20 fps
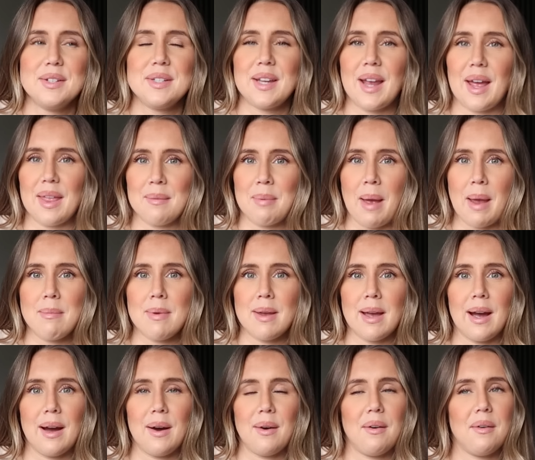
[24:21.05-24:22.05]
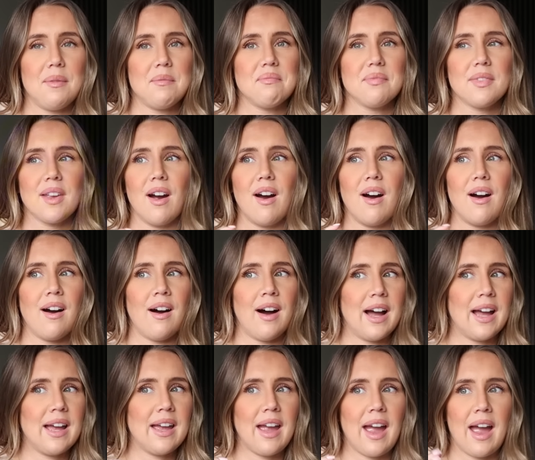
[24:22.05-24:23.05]
to get the baby out,
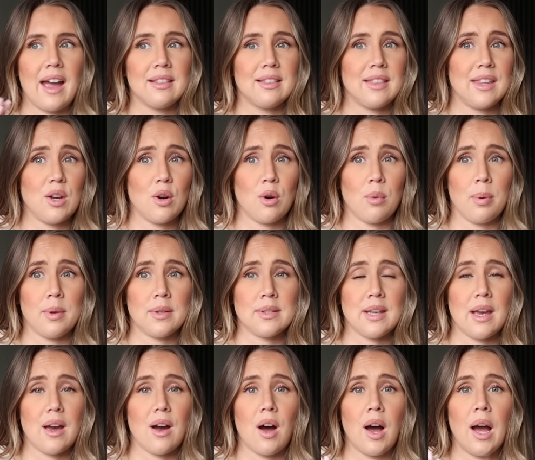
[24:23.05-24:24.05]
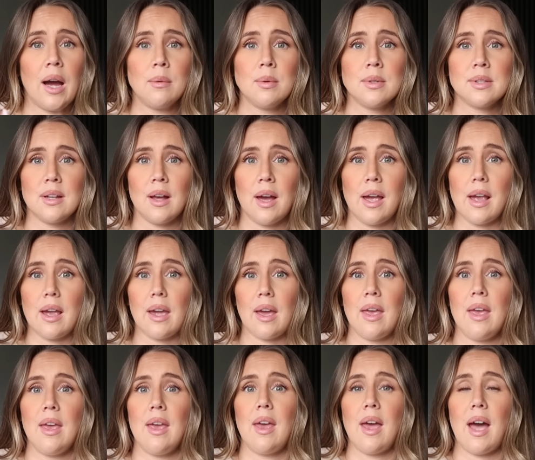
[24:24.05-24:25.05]
I had the opposite. I was like
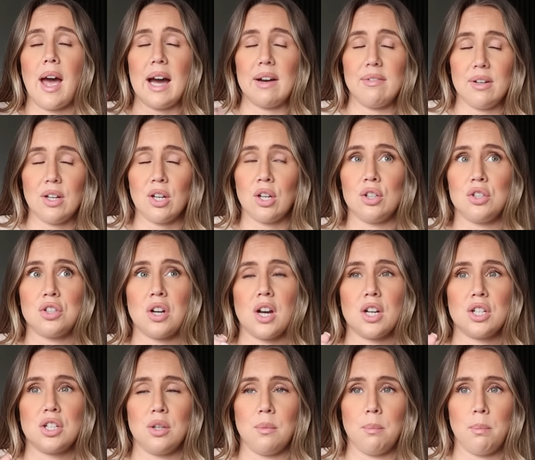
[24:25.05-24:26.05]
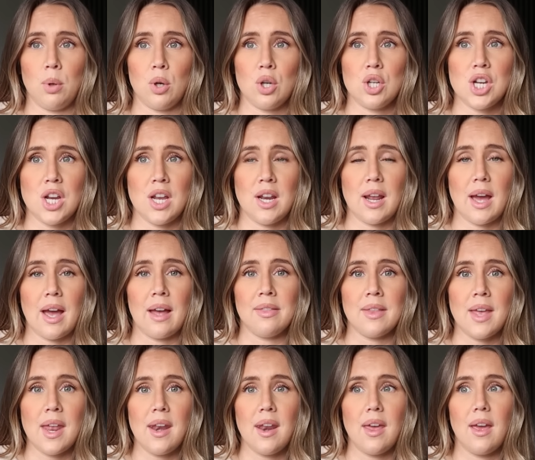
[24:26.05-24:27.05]
having a contraction and pushing
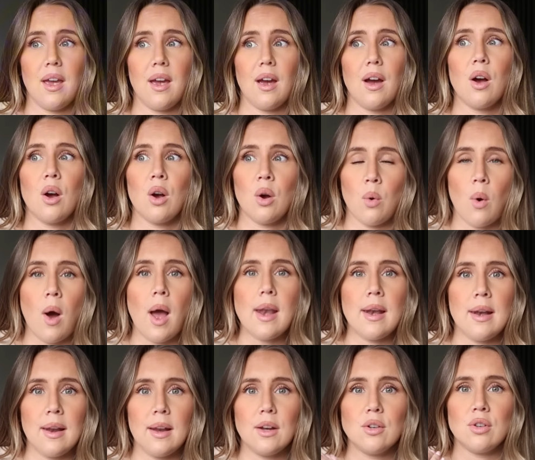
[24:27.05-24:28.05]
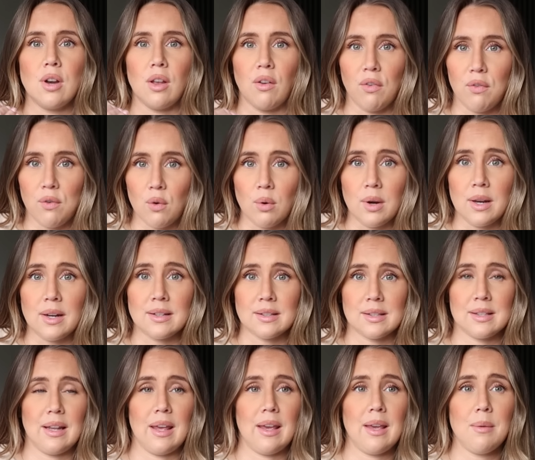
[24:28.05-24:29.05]
and then quite literally falling
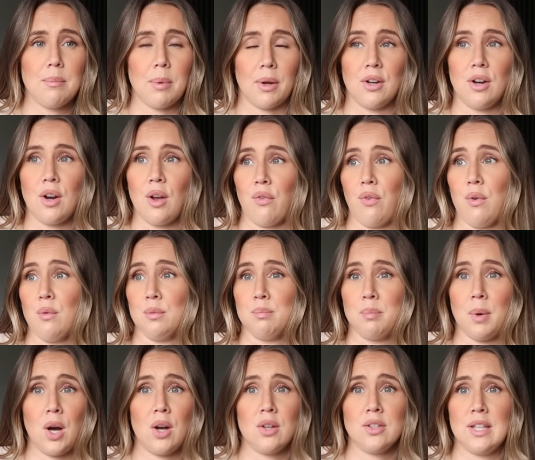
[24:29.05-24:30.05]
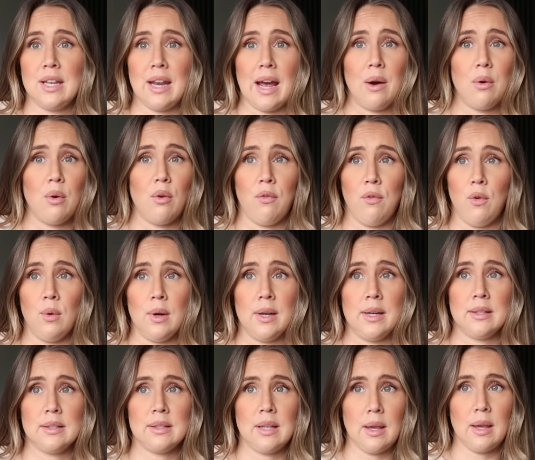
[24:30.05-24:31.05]
asleep. I don't know if it was passing out or
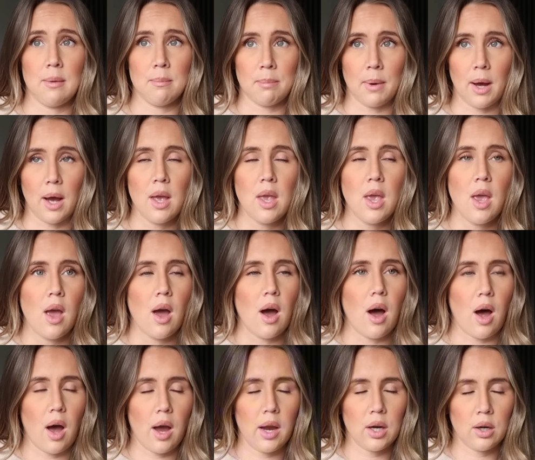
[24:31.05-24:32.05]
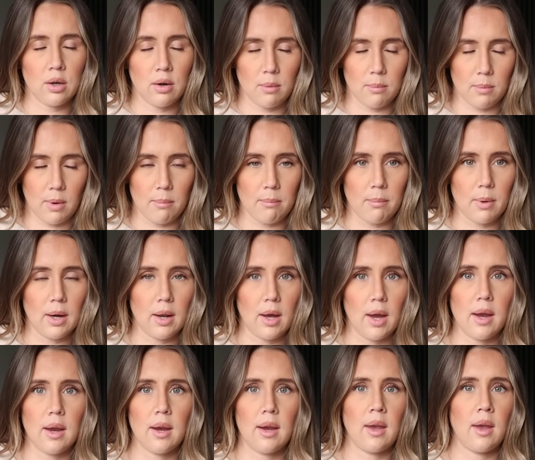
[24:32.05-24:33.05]
falling asleep, but I can remember
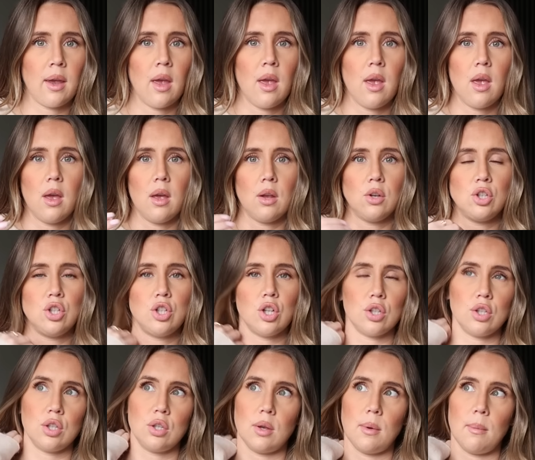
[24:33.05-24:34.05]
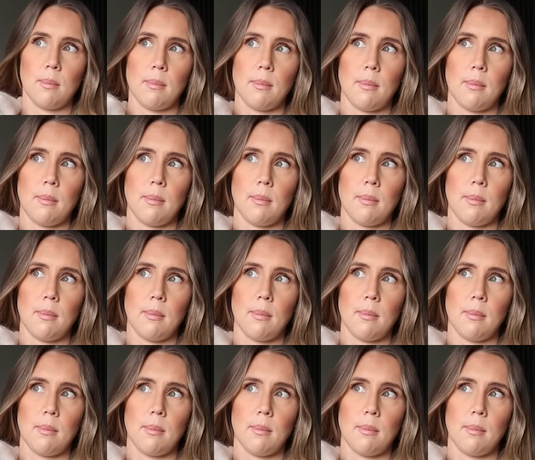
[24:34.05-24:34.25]
like just,